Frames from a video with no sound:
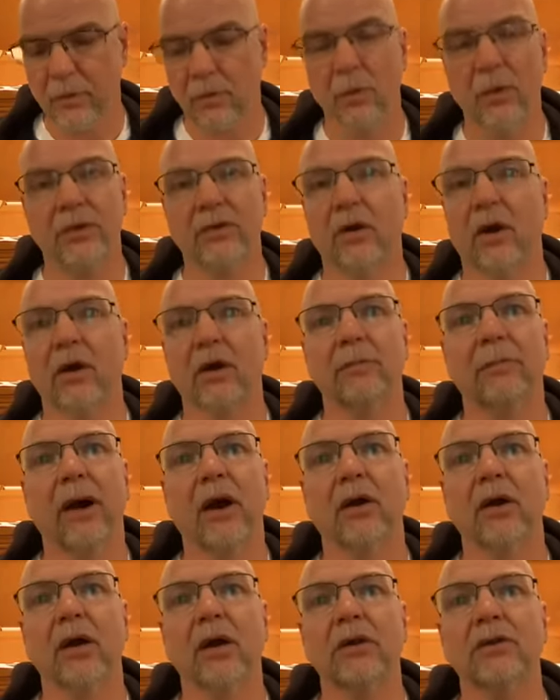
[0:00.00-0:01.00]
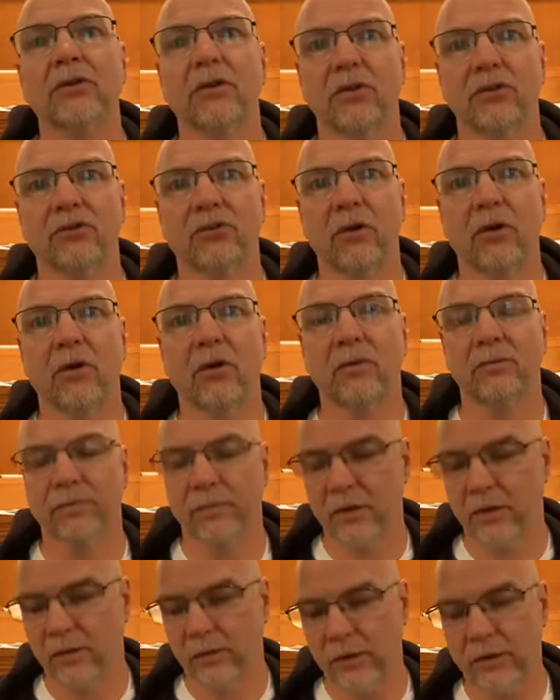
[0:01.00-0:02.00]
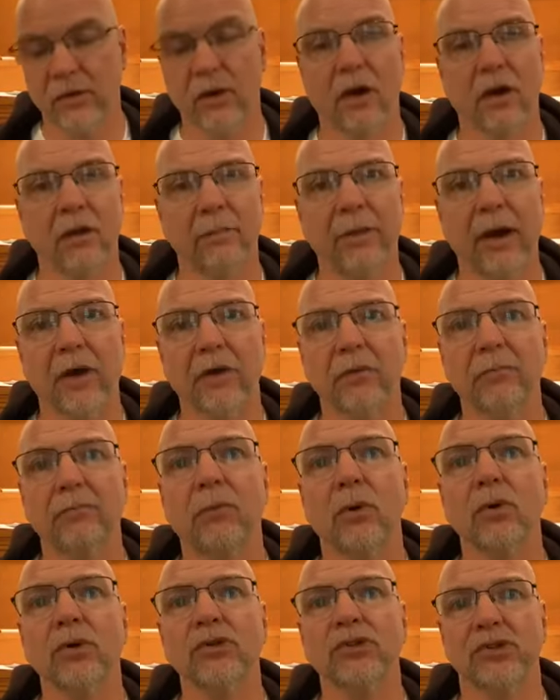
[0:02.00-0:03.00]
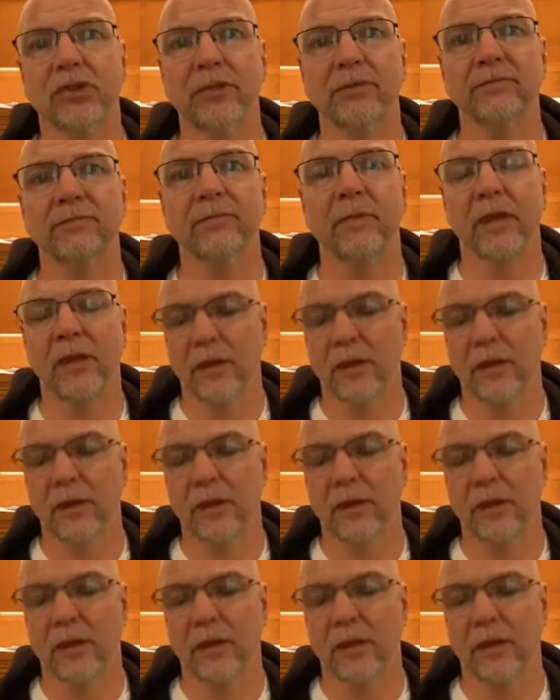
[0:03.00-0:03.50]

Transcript: We talk about gun control. We talk about abortion.